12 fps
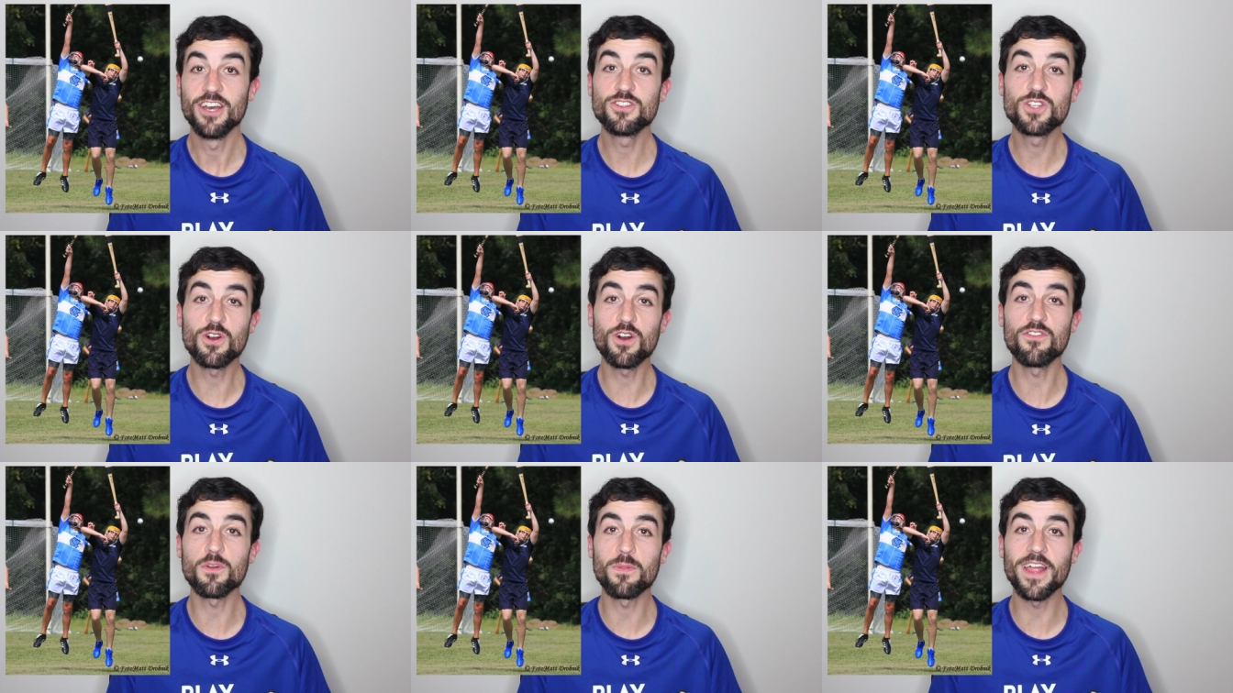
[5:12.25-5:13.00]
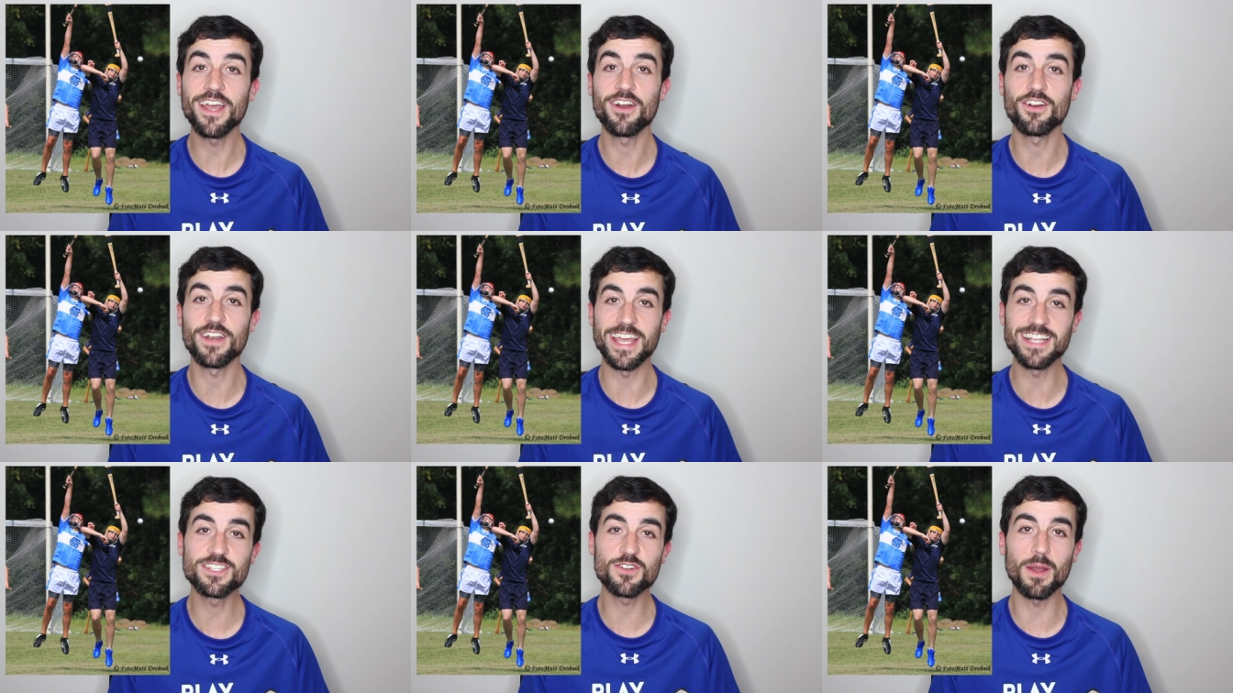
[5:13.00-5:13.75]
who took over the Play Hurling
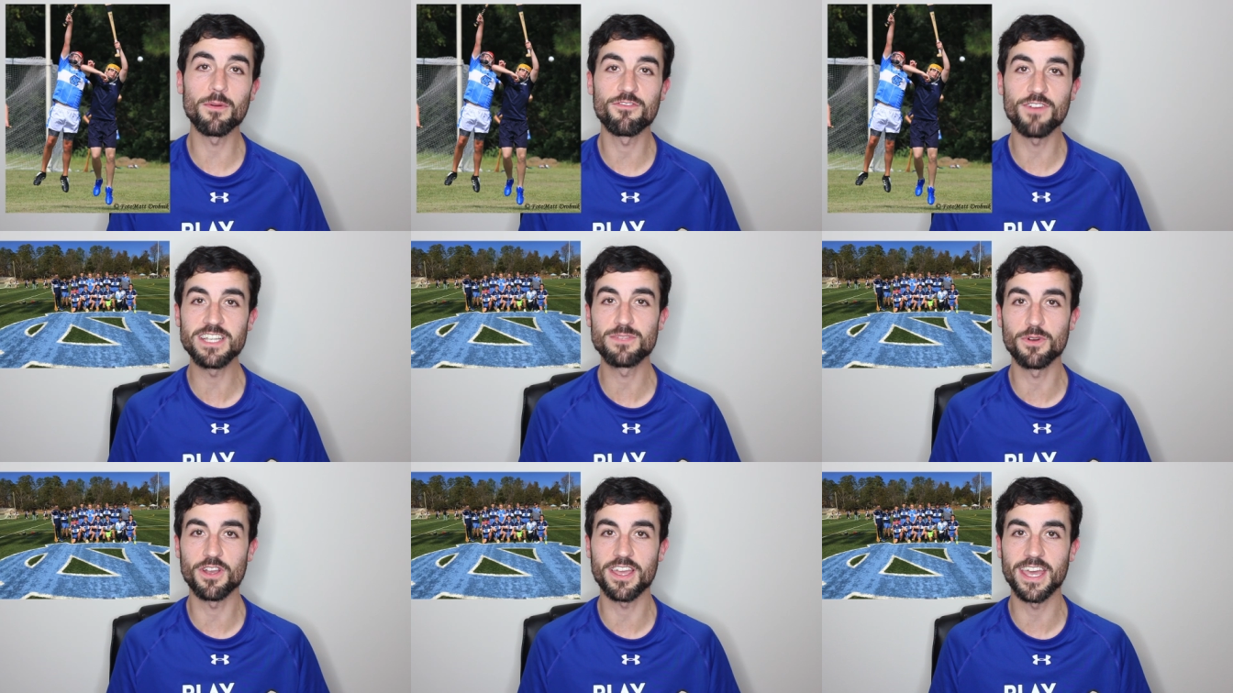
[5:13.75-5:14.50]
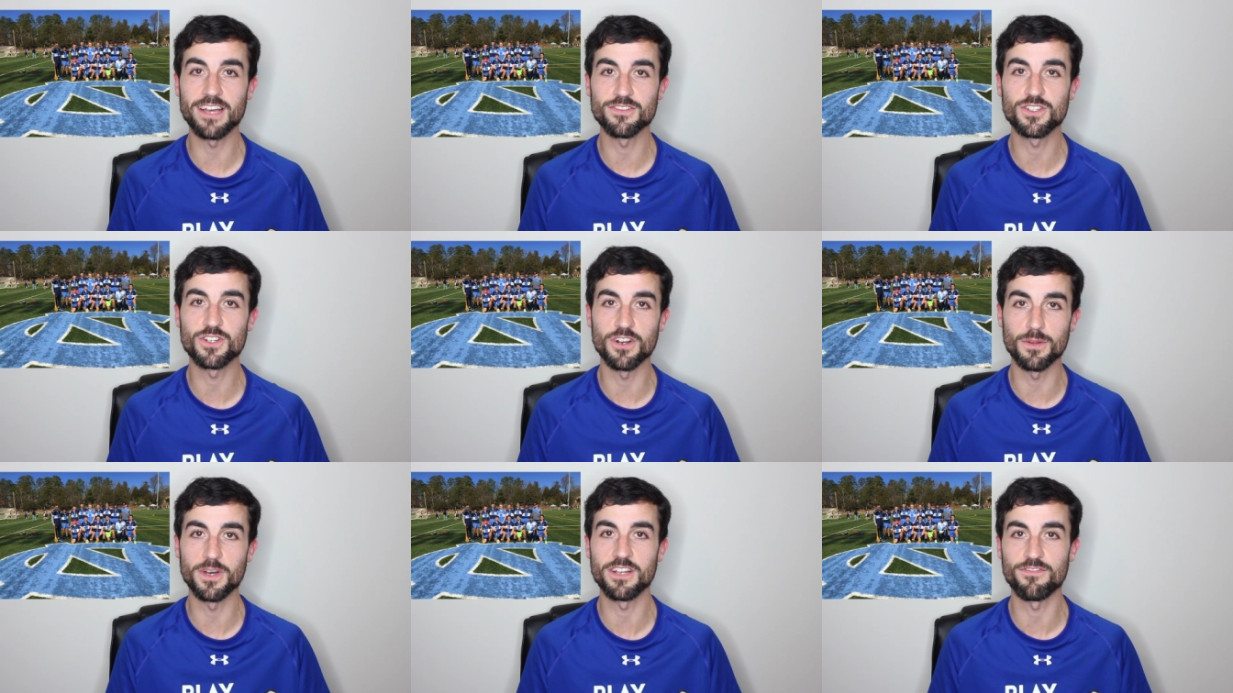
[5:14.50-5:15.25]
Instagram and Facebook accounts
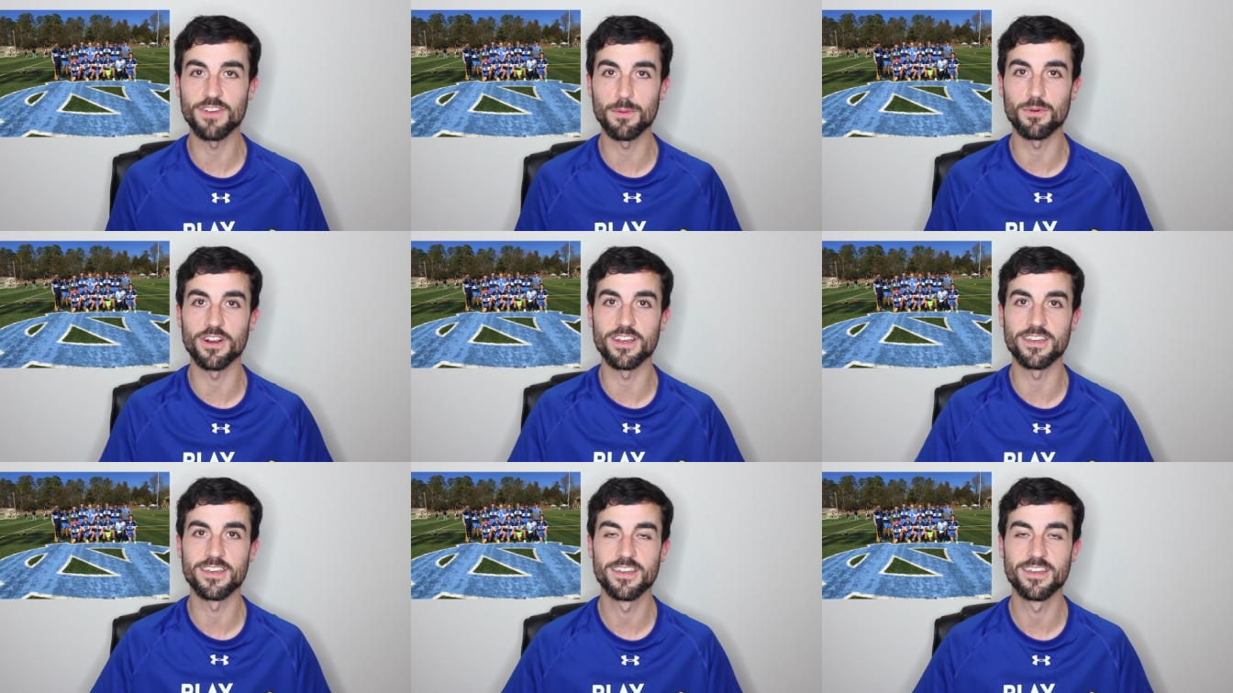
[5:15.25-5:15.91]
during the month of February.